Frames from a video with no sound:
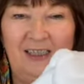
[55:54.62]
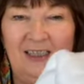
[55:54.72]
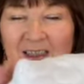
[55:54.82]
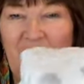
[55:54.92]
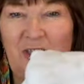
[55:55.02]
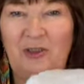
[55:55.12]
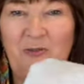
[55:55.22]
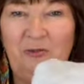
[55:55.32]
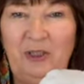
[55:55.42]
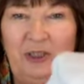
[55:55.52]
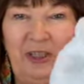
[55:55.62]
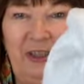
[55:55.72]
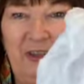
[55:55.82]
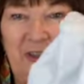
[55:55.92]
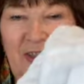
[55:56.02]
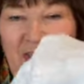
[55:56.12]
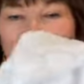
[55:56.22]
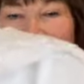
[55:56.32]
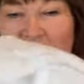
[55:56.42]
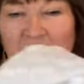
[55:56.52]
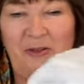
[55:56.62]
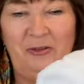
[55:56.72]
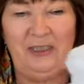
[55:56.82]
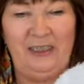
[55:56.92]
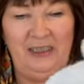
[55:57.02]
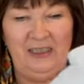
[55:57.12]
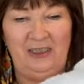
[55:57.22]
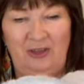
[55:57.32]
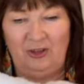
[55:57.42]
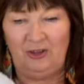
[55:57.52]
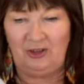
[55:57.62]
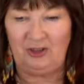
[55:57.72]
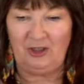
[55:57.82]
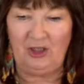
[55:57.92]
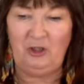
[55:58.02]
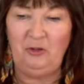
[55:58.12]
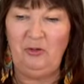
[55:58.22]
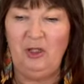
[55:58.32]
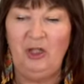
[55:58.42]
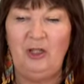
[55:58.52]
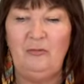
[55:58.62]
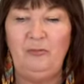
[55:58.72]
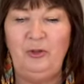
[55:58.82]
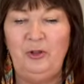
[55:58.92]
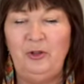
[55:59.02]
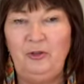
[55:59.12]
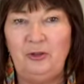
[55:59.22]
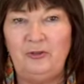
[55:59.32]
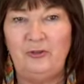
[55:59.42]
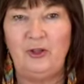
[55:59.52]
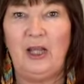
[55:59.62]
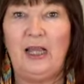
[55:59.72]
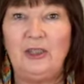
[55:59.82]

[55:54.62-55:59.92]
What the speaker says: Squishing us. Oh, it is just so beautiful and